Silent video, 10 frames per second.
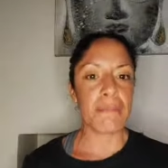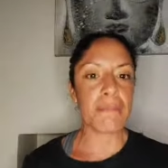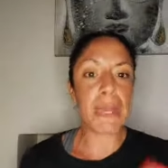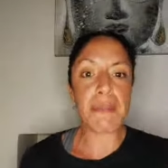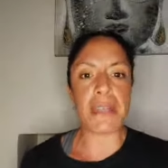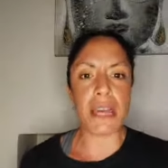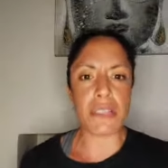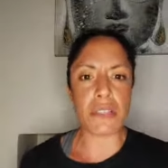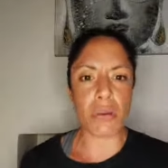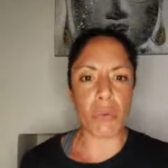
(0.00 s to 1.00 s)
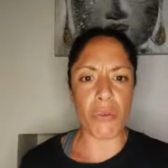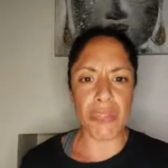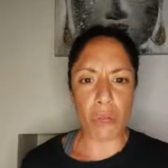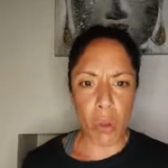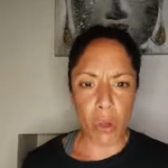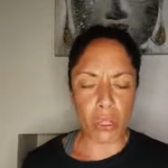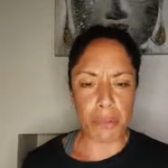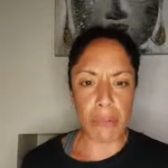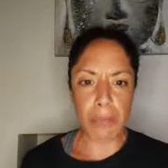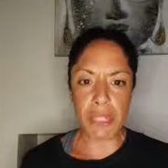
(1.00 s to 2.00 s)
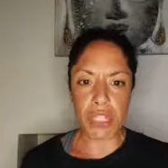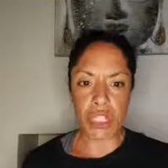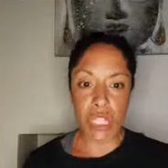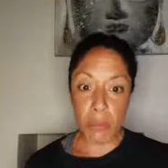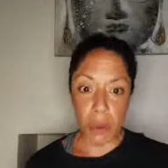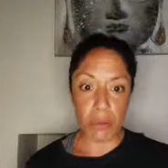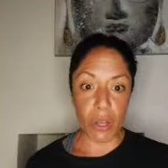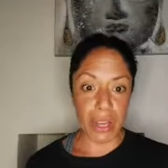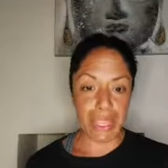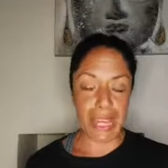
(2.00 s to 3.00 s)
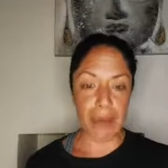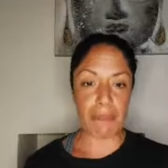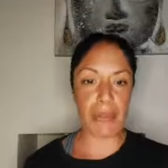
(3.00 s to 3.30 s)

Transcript: Maybe that's not what they want. Maybe she won't like that.